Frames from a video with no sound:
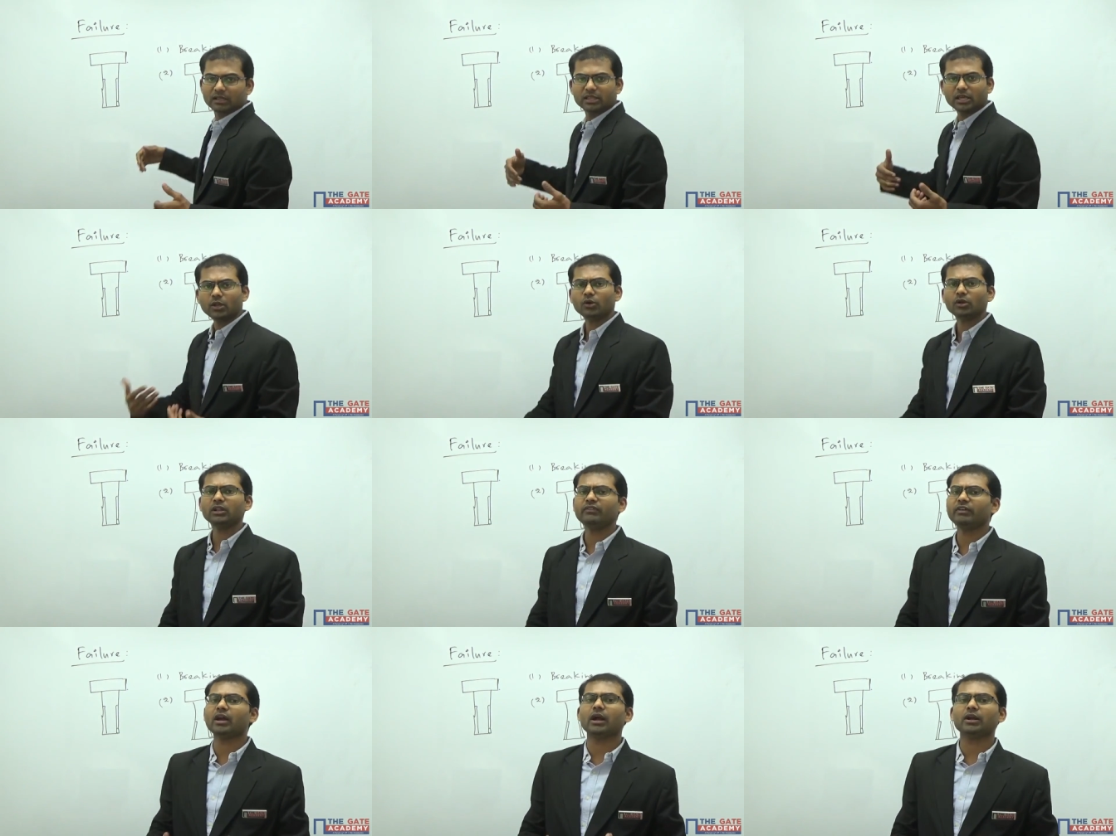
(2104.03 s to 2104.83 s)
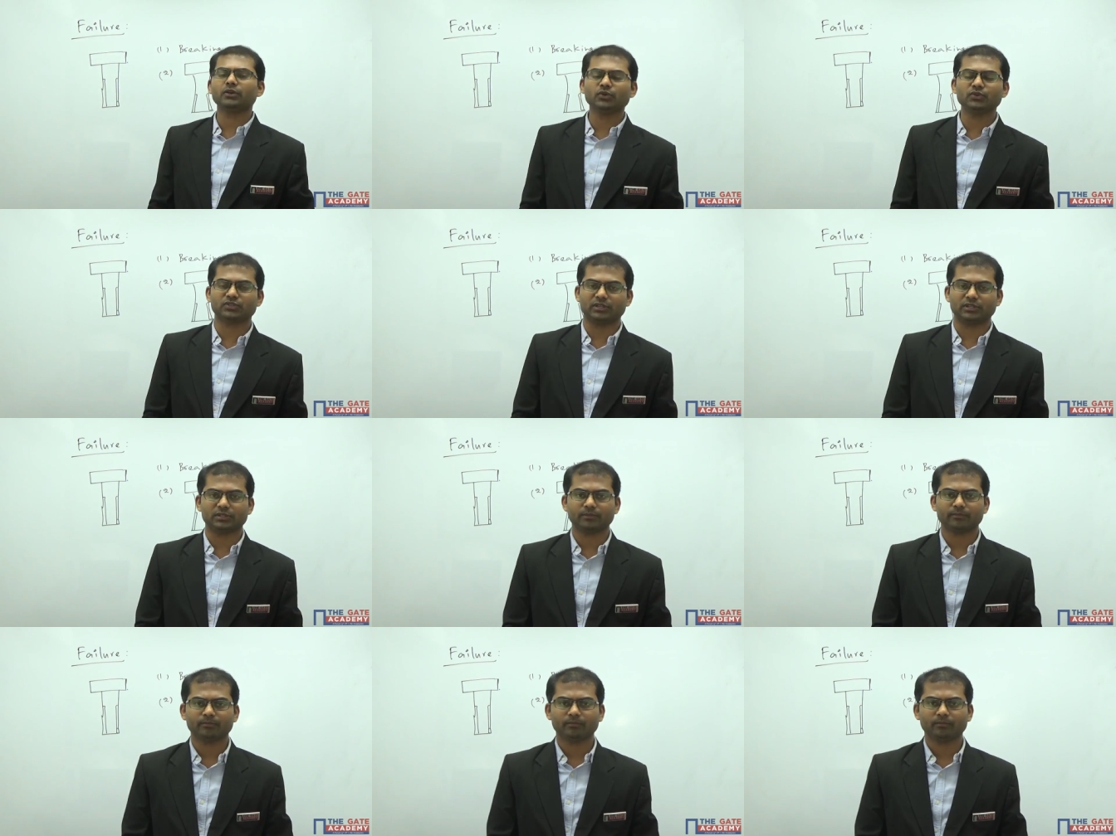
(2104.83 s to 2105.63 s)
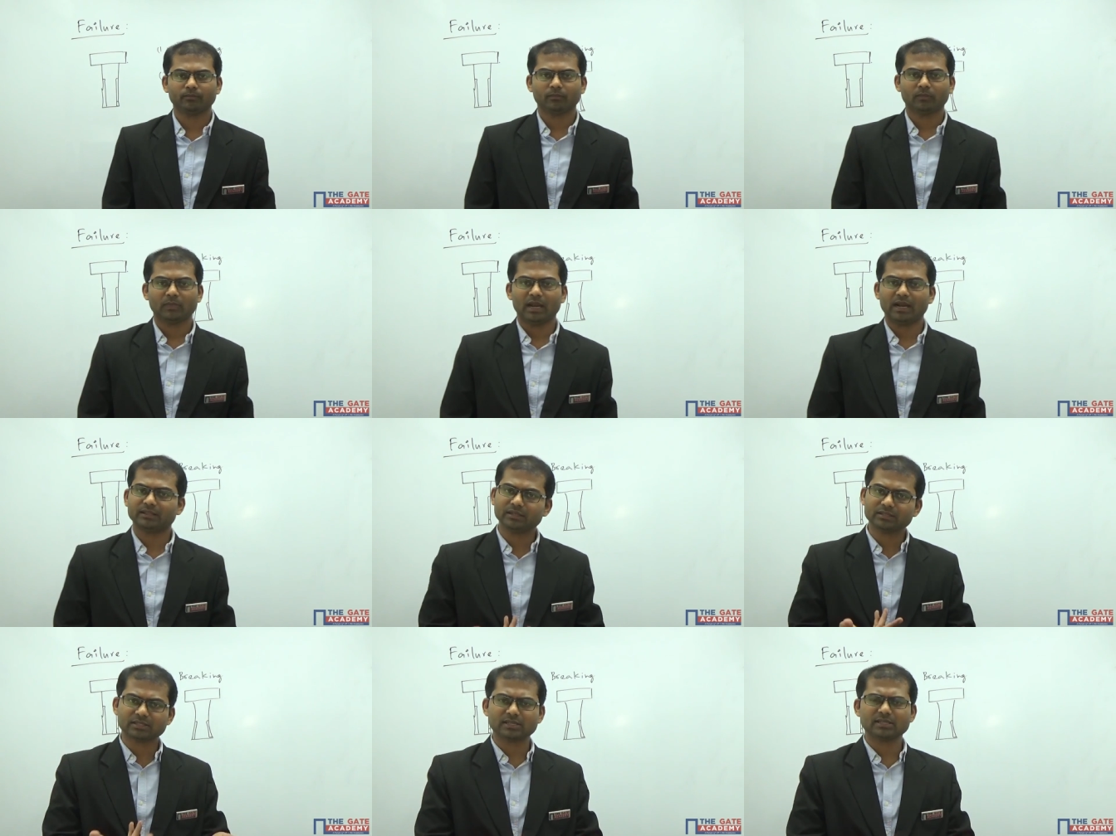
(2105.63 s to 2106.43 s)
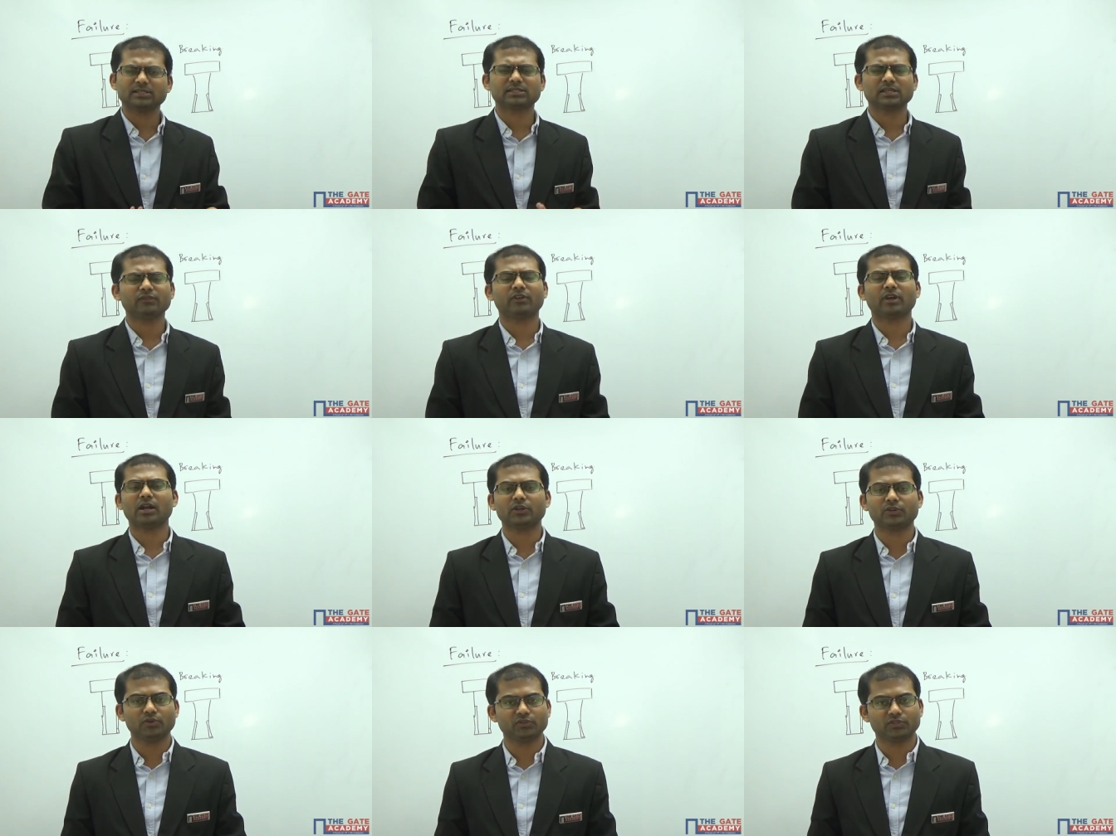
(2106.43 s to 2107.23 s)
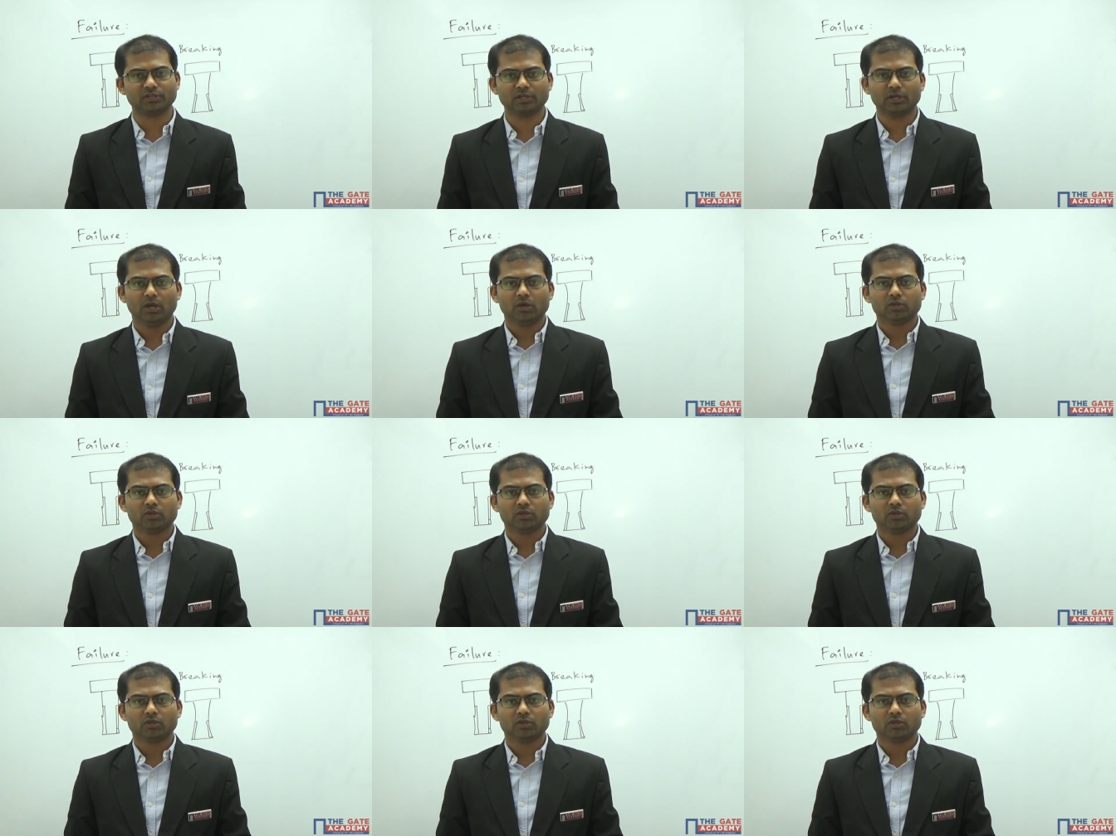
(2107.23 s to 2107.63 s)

then only we can't use it. At the stage itself, we can't use it.